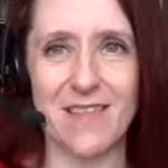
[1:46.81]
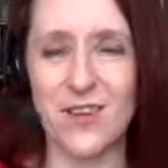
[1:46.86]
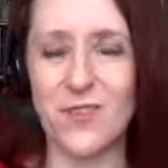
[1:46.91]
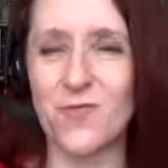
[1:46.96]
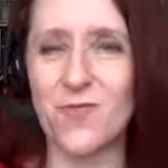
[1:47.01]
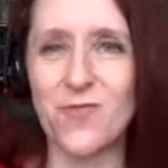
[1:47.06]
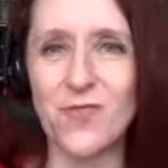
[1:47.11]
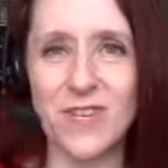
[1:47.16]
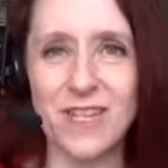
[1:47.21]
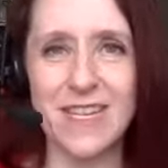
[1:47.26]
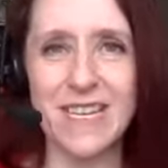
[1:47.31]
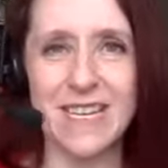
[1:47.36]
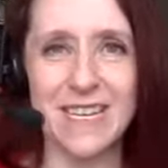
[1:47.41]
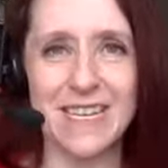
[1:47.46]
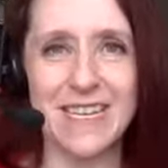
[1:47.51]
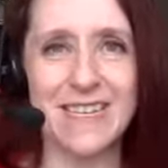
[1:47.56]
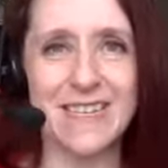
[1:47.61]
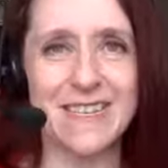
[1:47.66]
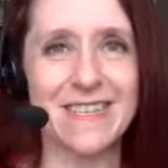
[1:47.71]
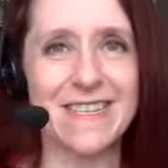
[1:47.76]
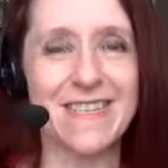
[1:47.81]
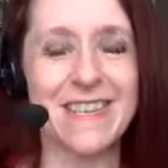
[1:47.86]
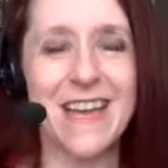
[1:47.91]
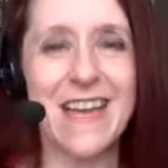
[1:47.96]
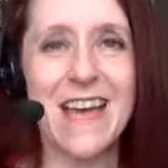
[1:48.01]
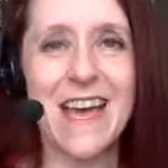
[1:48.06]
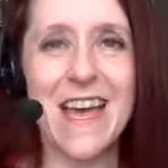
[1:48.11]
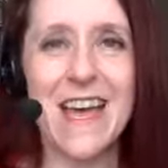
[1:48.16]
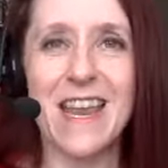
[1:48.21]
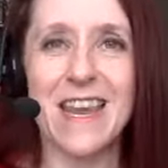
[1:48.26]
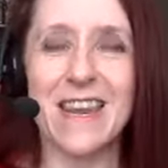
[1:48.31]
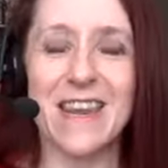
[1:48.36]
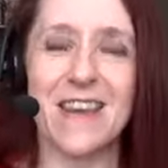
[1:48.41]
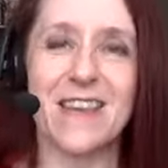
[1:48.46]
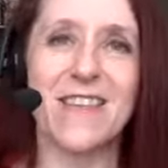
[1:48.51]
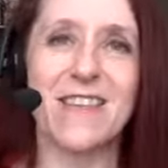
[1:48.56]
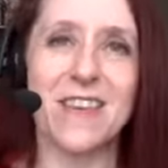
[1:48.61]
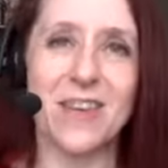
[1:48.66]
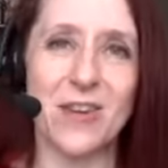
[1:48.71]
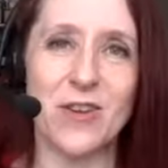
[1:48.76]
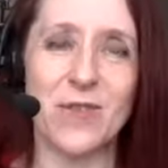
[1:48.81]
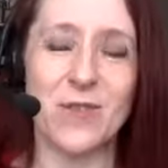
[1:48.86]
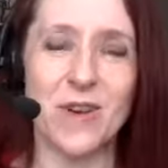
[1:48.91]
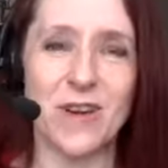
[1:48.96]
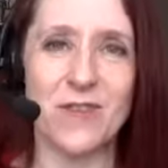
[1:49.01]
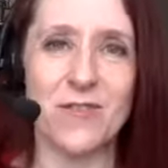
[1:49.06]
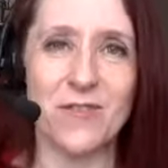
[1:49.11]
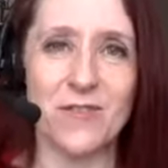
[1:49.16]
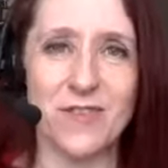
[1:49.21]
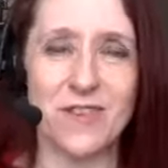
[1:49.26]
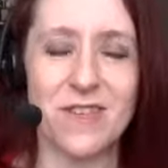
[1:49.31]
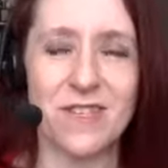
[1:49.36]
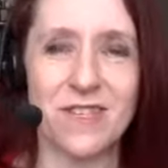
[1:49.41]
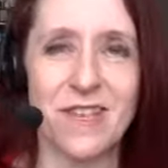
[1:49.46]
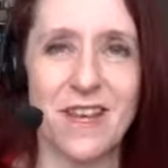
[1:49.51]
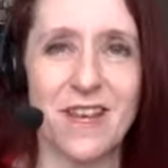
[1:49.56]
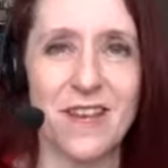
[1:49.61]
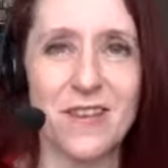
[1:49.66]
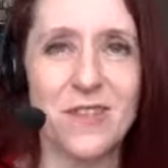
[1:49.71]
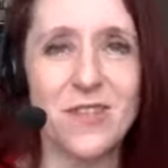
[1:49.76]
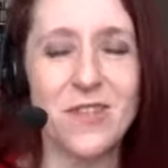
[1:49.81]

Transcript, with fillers: There really is nothing new under the sun.